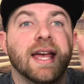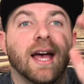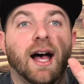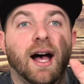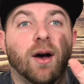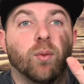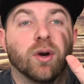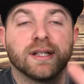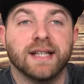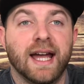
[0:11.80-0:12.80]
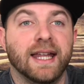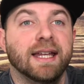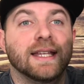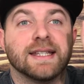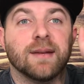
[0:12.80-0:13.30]
We're excited.
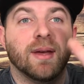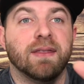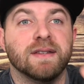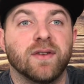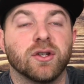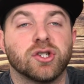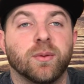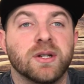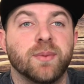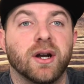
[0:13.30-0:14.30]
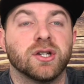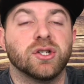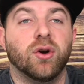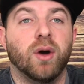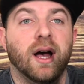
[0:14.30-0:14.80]
He's going to make these videos so much better.
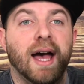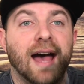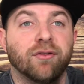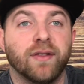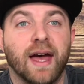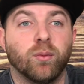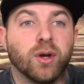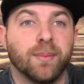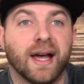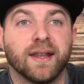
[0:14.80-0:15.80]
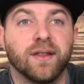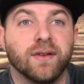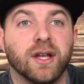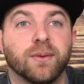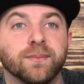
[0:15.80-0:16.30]
So after that, we'll get back to the video.